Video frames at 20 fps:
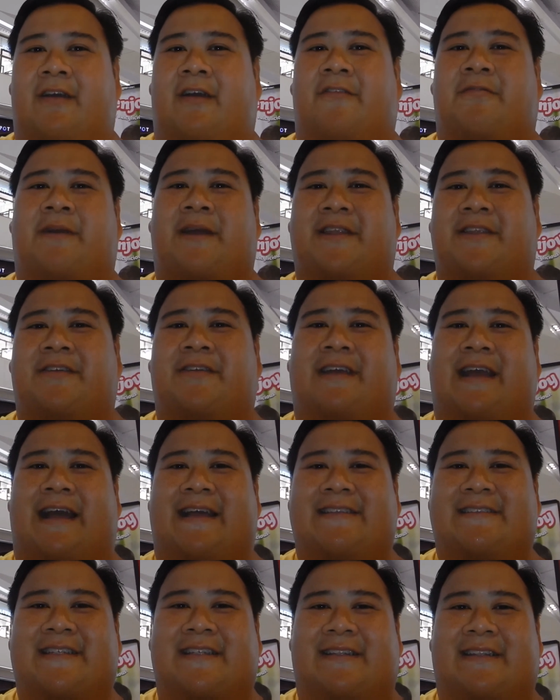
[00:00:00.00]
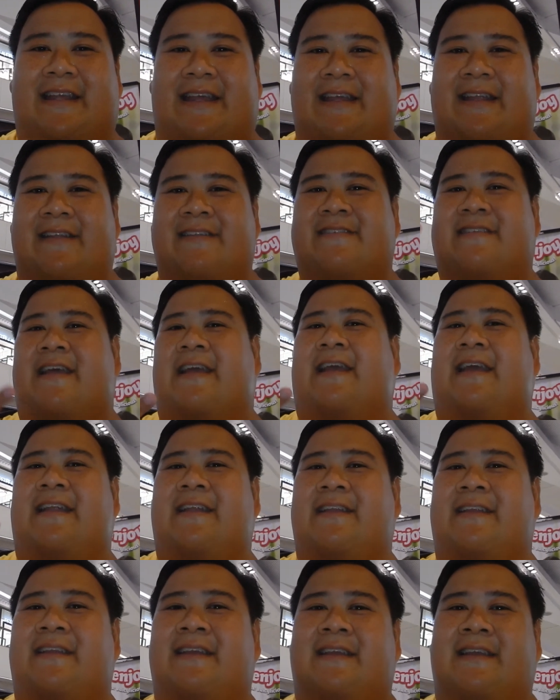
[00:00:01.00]
of my new gadget, and
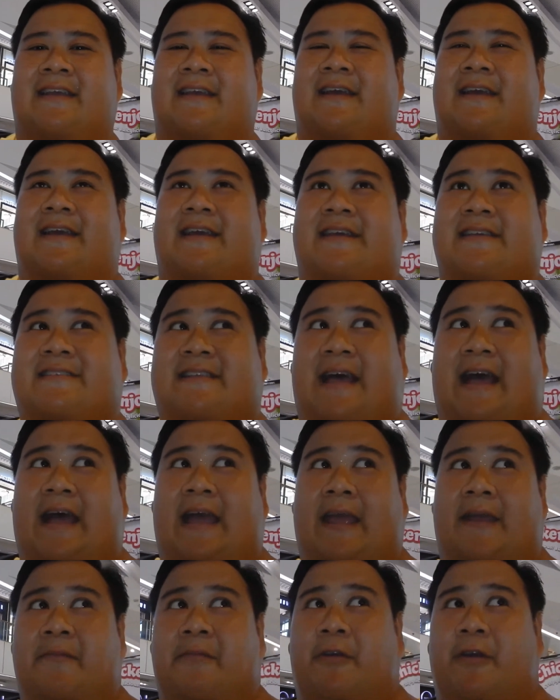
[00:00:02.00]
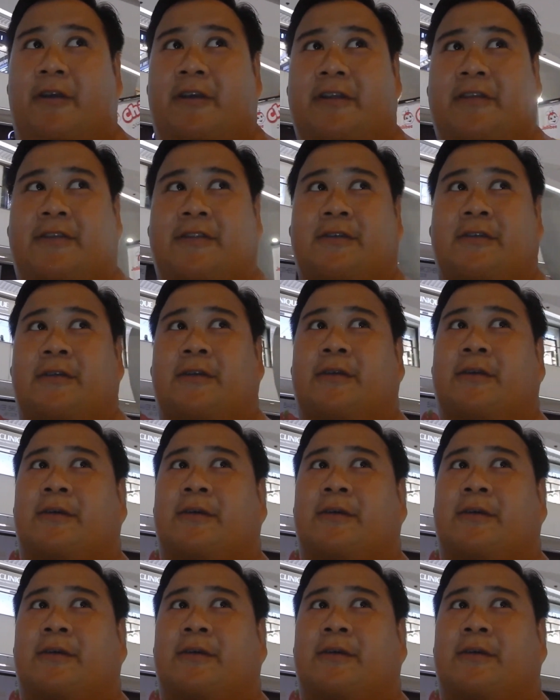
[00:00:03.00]
second is I'm going to